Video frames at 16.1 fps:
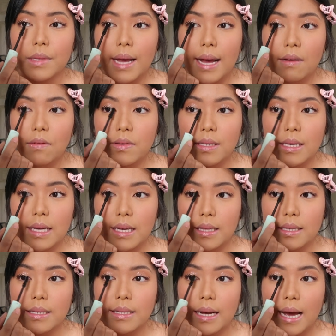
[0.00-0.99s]
have
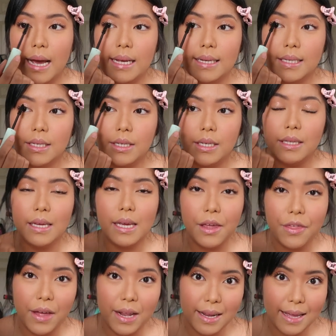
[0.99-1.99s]
seen sa High Street,
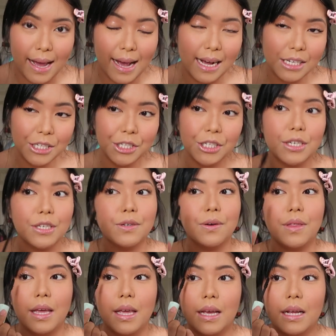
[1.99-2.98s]
Ethan Cash,
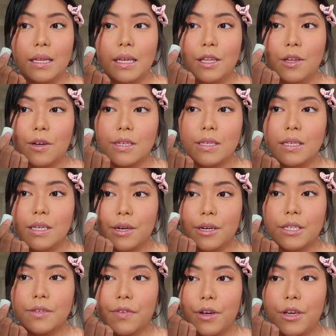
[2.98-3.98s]
so they clean your
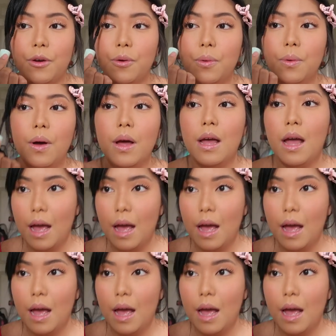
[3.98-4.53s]
sneakers for you,